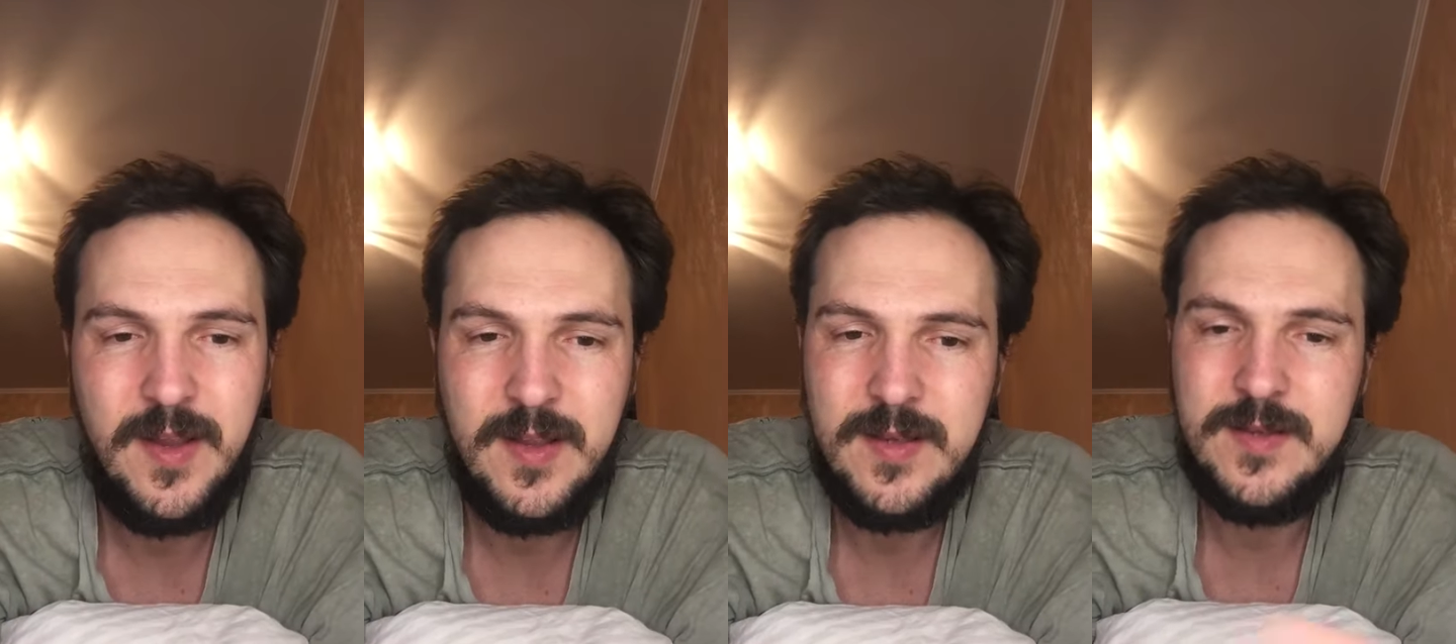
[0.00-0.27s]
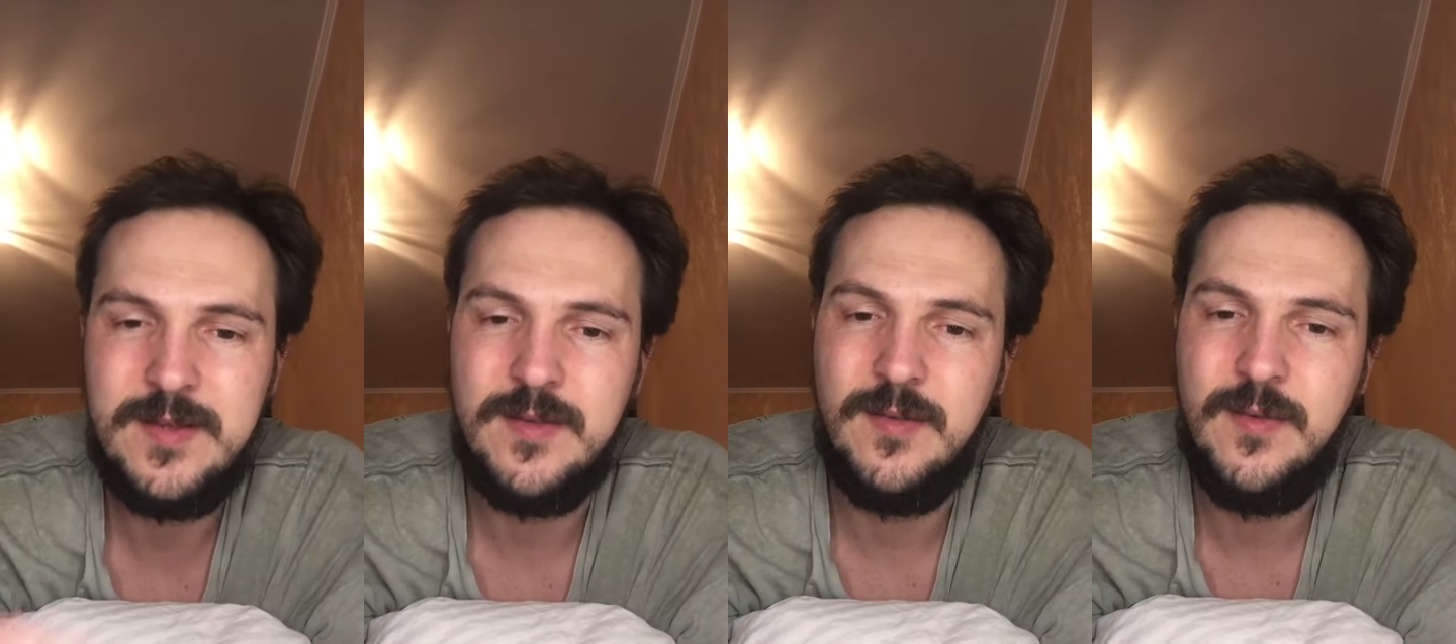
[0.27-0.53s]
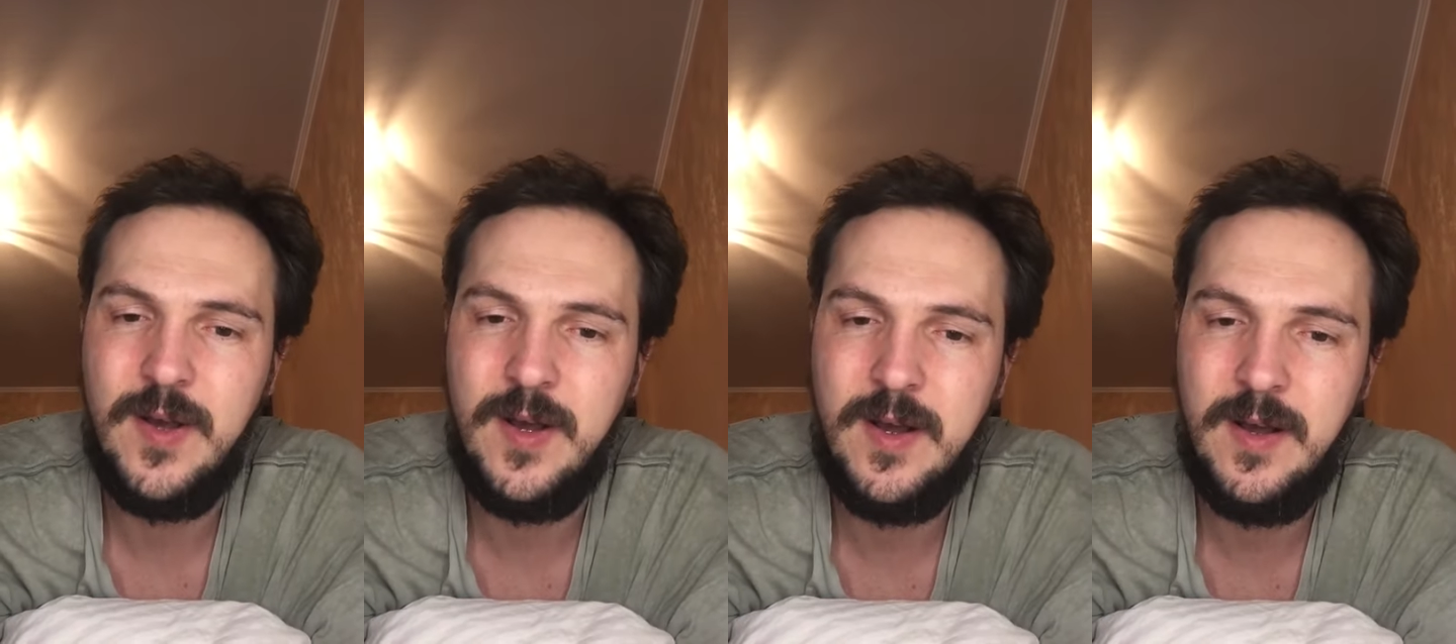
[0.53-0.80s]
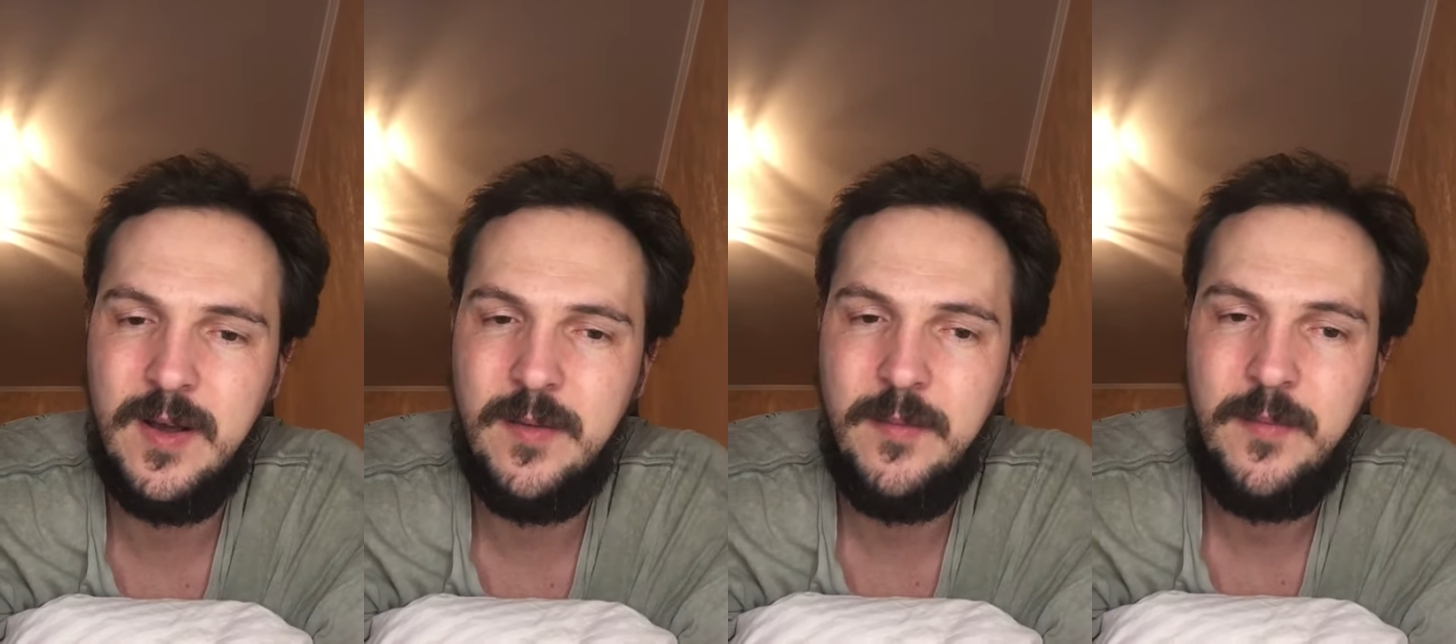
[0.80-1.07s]

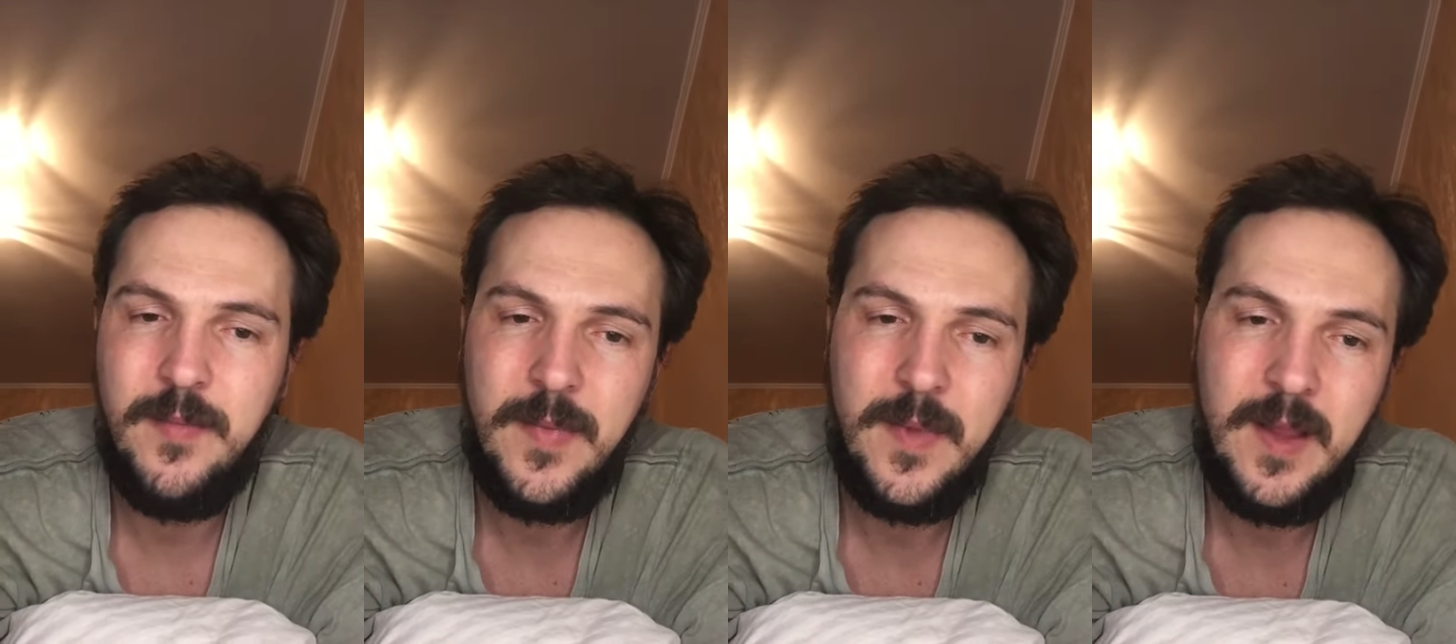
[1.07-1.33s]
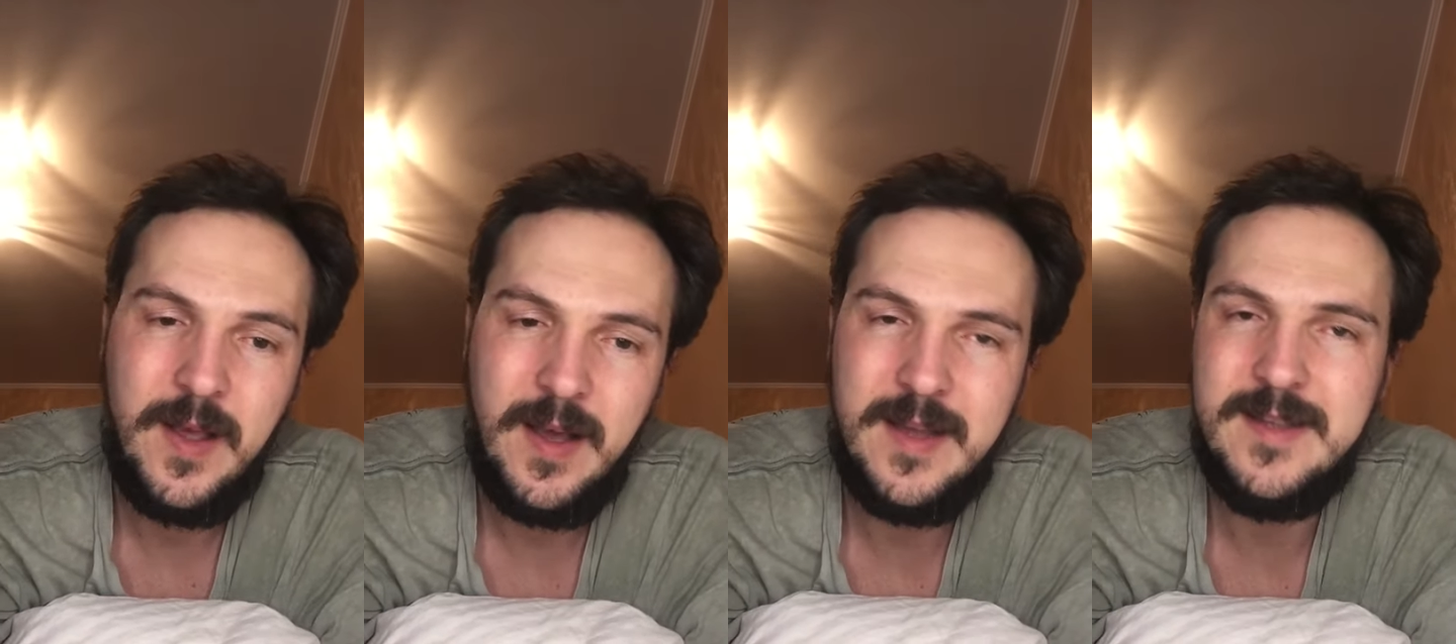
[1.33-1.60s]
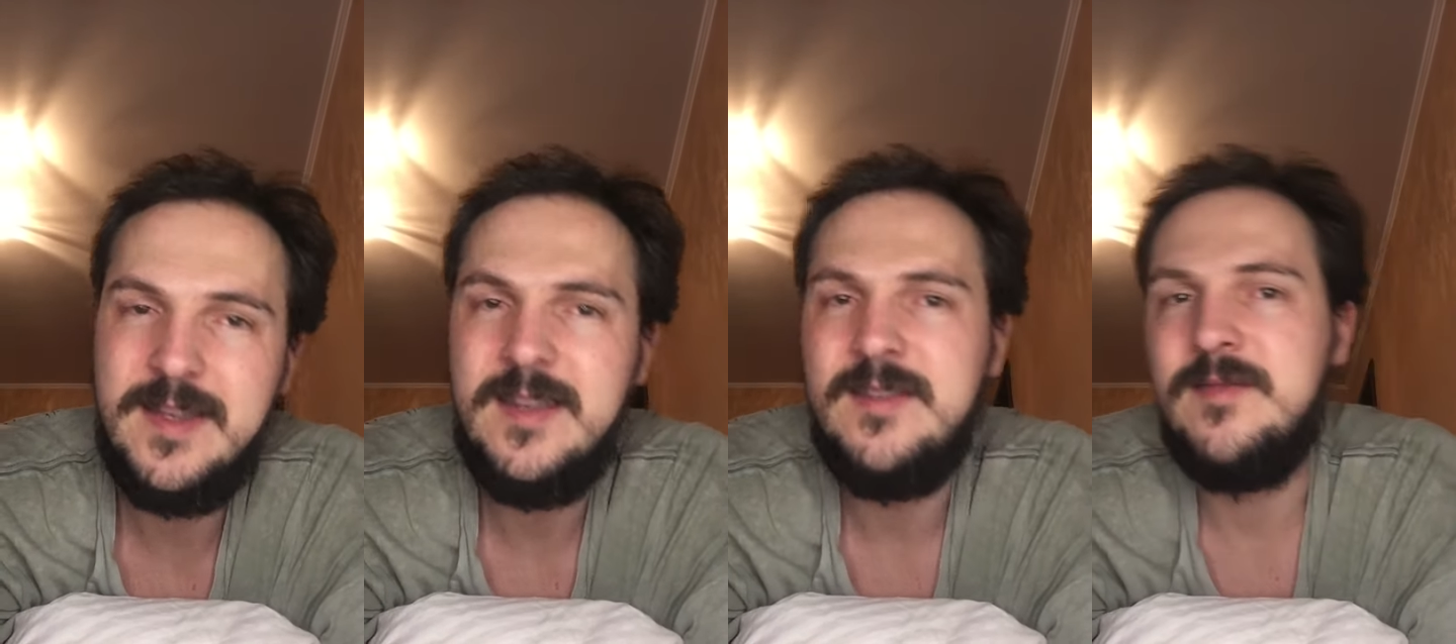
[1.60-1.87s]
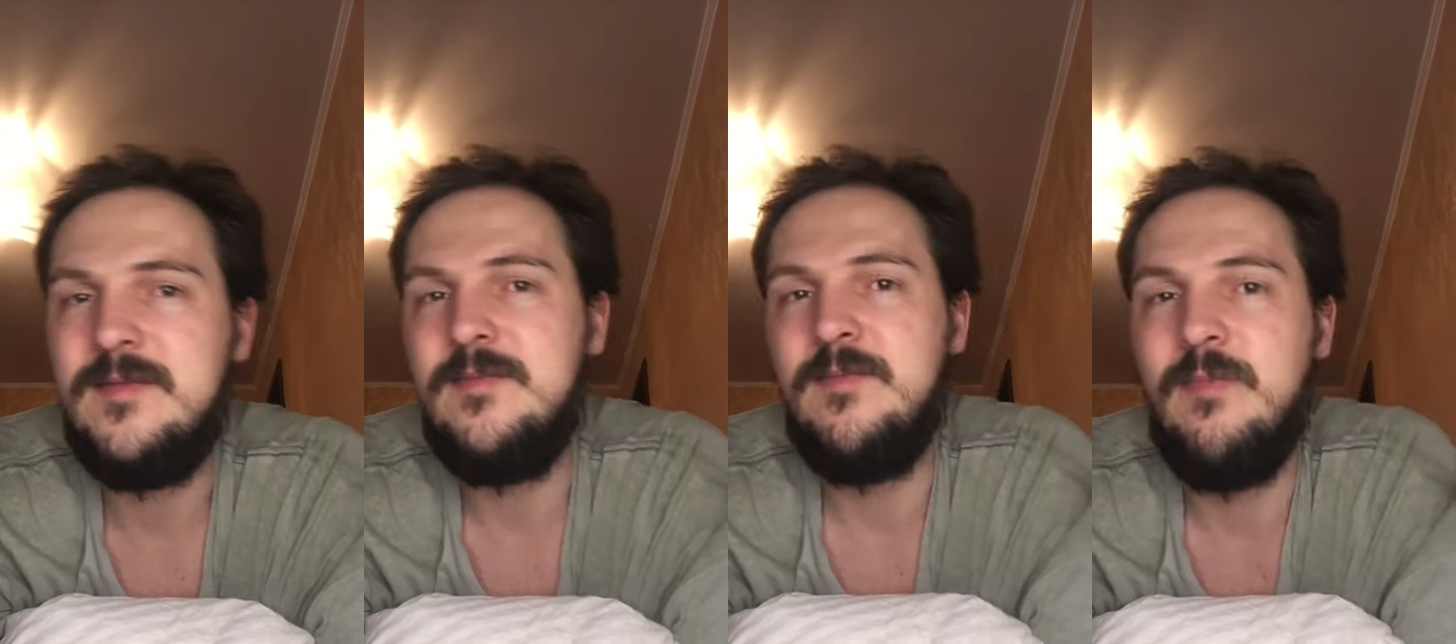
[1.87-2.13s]
So I did